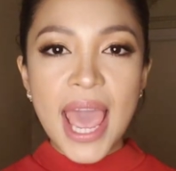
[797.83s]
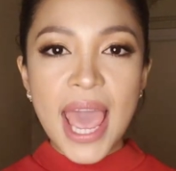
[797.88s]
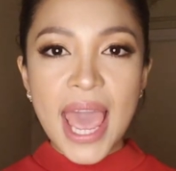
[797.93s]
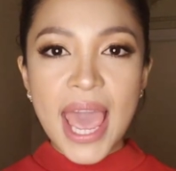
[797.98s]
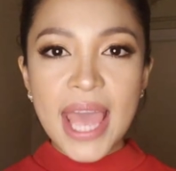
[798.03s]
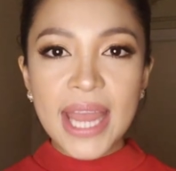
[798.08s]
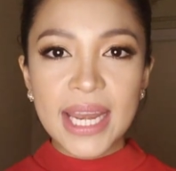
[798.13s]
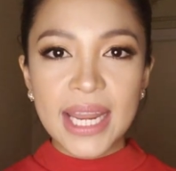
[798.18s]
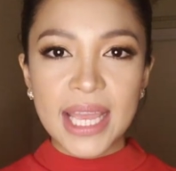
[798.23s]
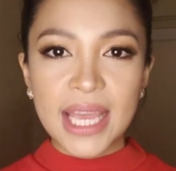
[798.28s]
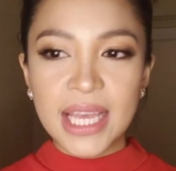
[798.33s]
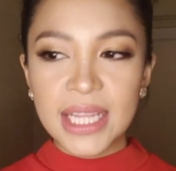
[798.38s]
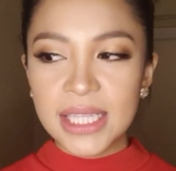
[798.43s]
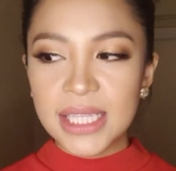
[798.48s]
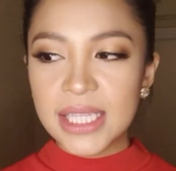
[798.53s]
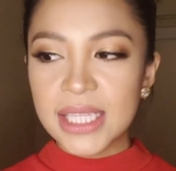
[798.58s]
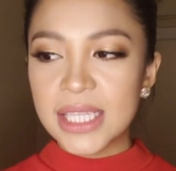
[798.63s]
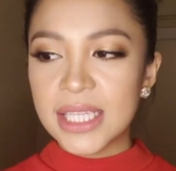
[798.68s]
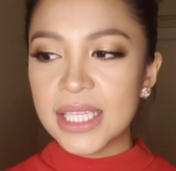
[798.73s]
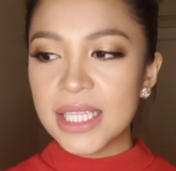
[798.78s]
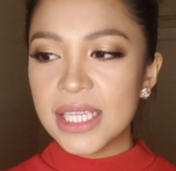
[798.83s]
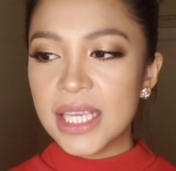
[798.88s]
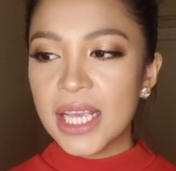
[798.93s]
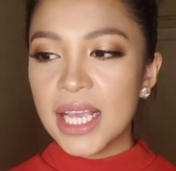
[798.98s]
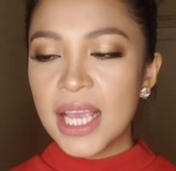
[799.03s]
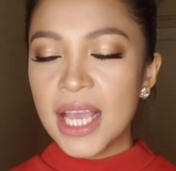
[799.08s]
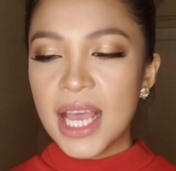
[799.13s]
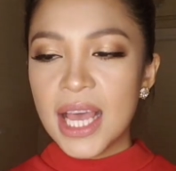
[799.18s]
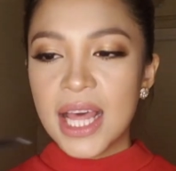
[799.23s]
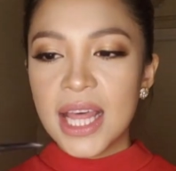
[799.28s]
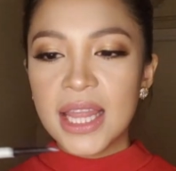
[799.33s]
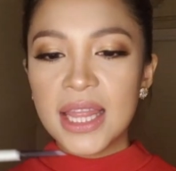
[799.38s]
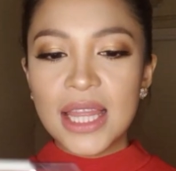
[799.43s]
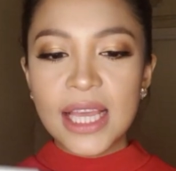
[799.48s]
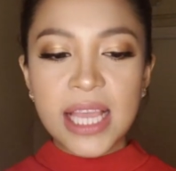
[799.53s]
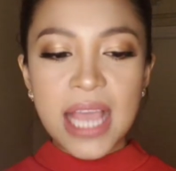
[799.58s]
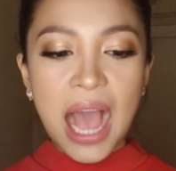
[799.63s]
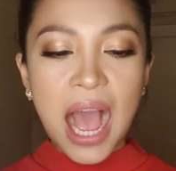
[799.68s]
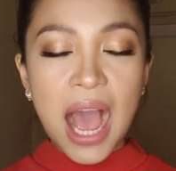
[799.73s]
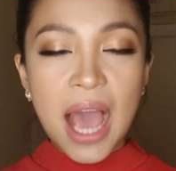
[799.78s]
and it's
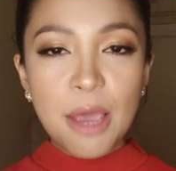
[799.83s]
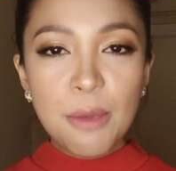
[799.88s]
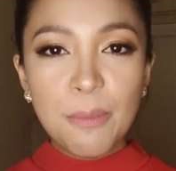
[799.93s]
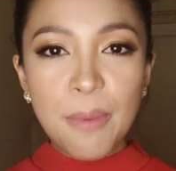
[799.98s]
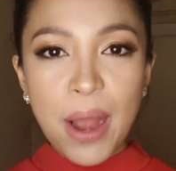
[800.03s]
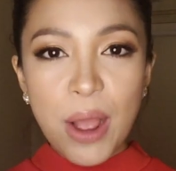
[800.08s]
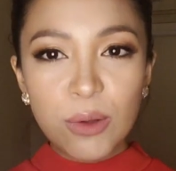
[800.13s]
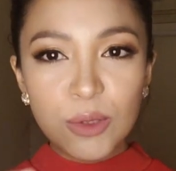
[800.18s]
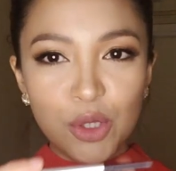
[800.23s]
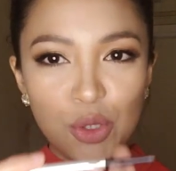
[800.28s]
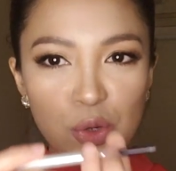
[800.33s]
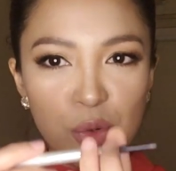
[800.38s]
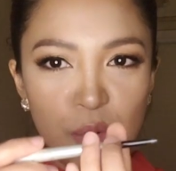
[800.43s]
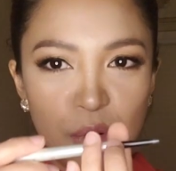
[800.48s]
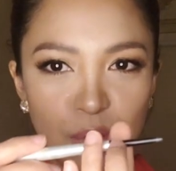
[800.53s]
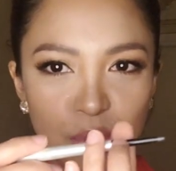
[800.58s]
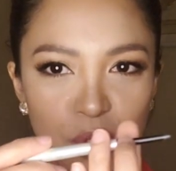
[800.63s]
the eyebrow duo.